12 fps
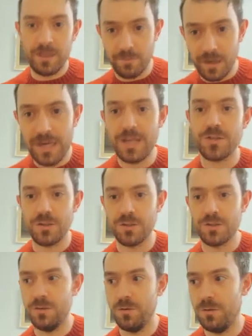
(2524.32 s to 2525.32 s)
in relation
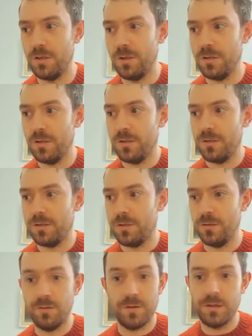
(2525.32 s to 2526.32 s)
to
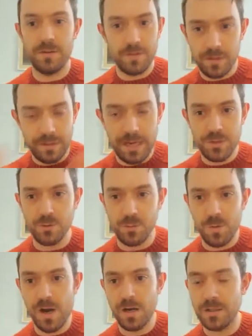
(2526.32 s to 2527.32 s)
the natural
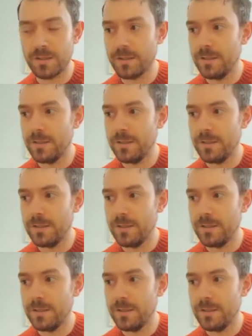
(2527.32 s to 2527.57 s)
world.